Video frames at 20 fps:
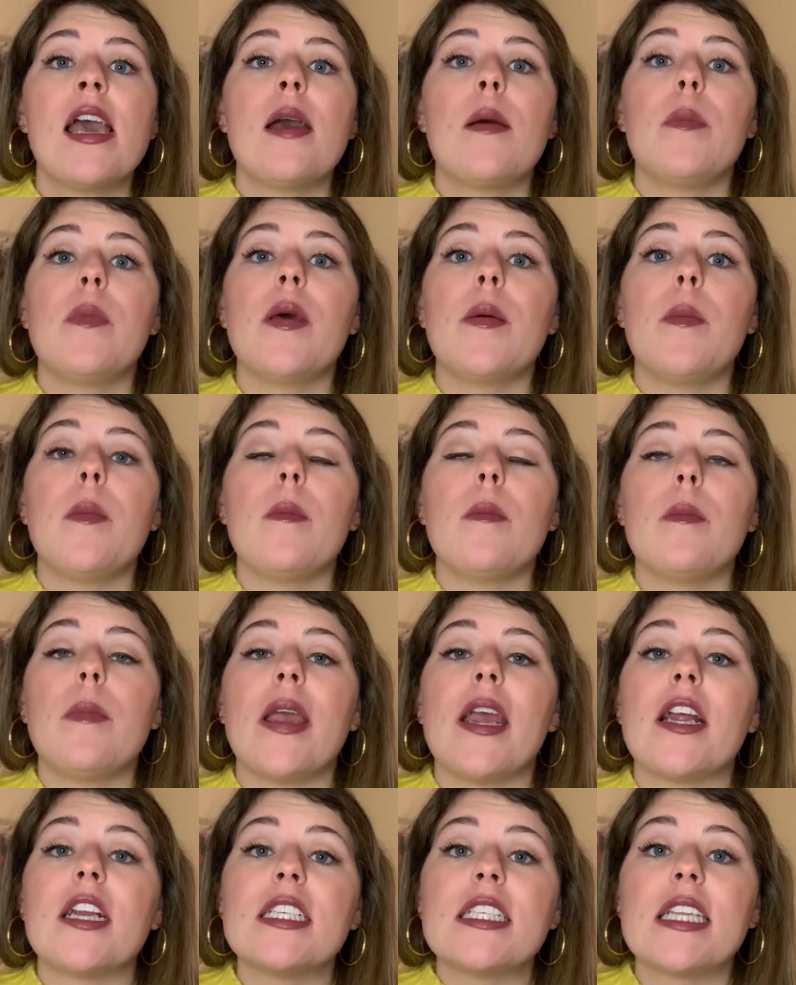The
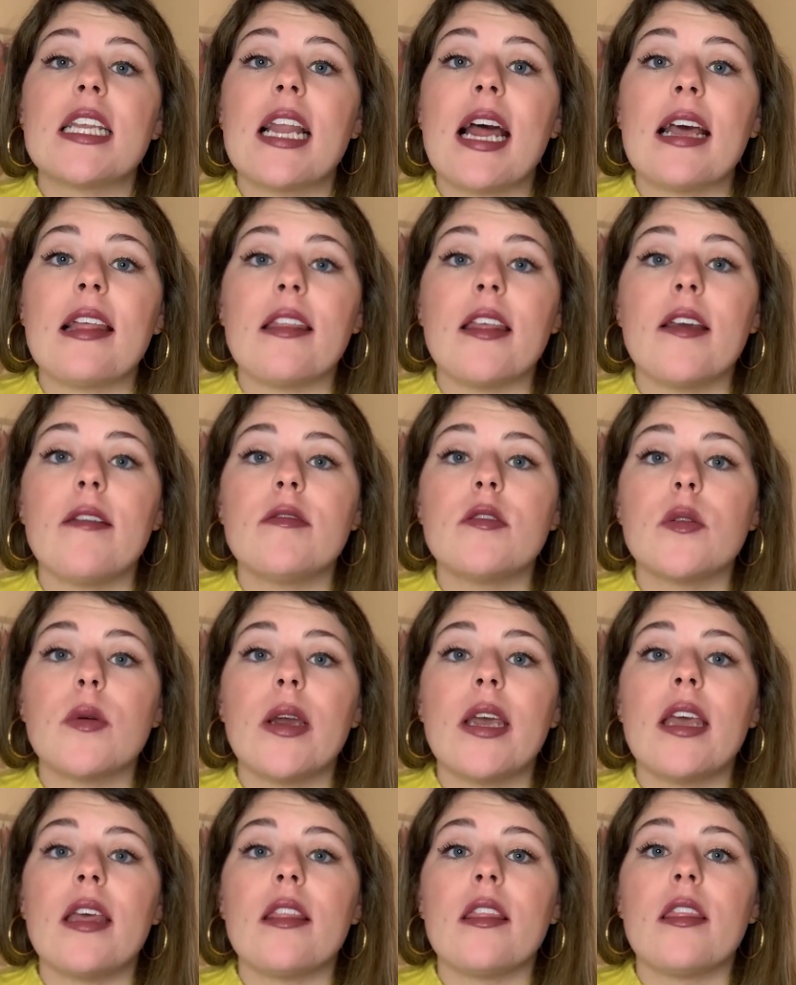parents that I lived
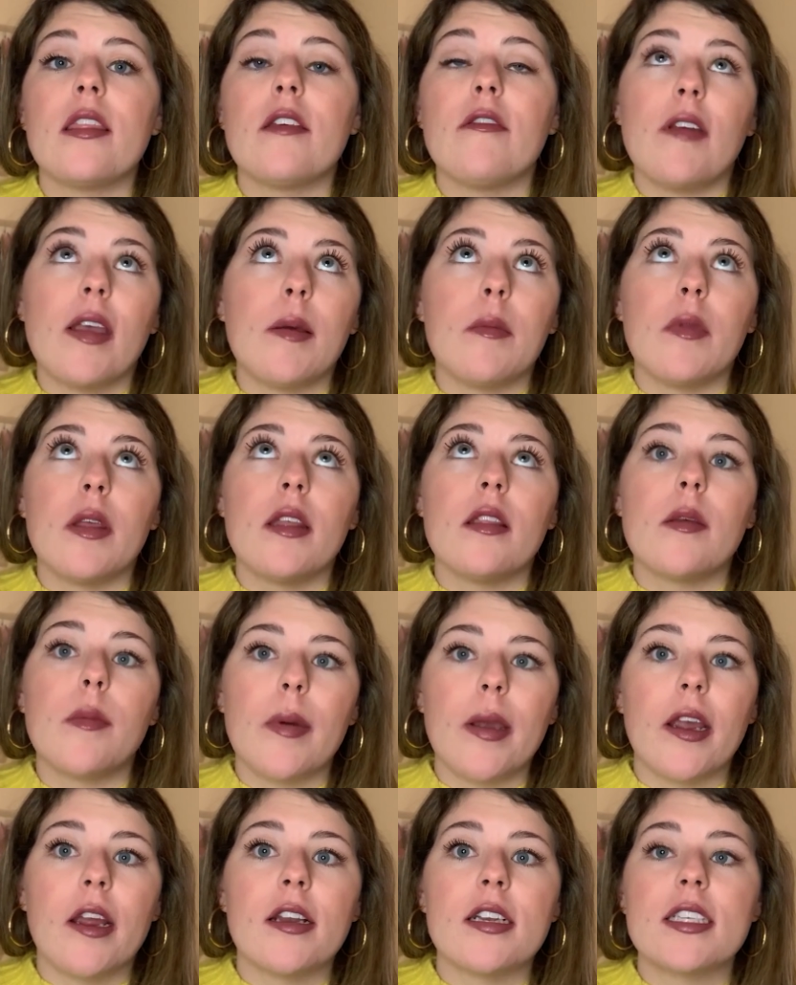with, the family, the
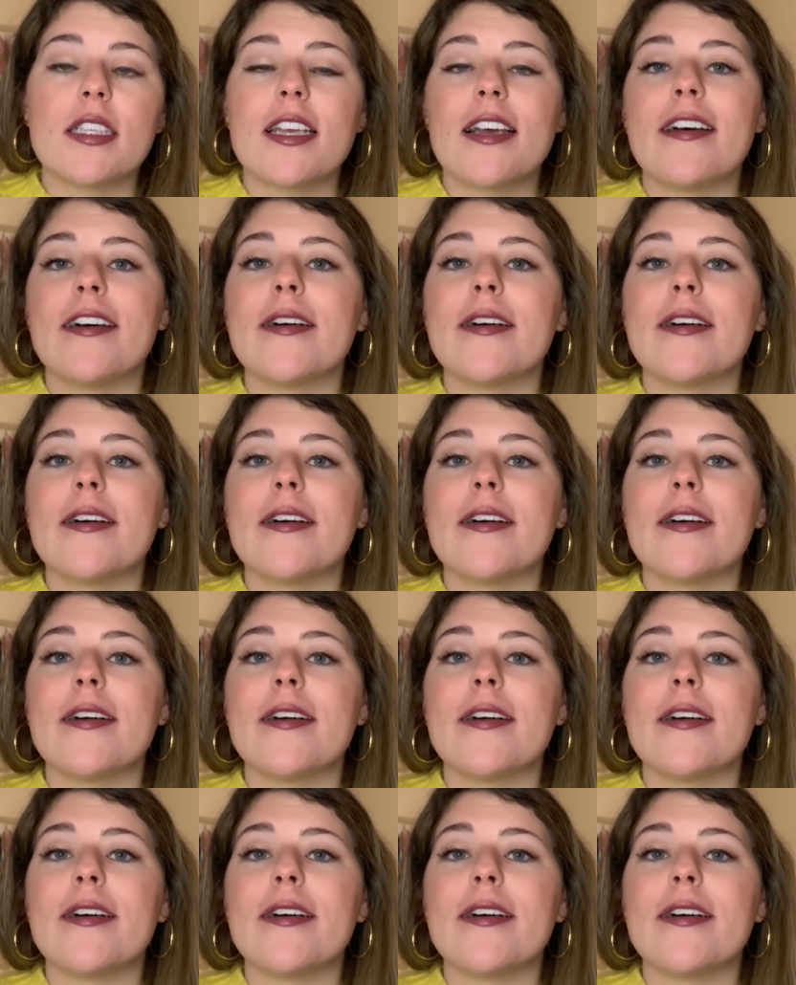parents,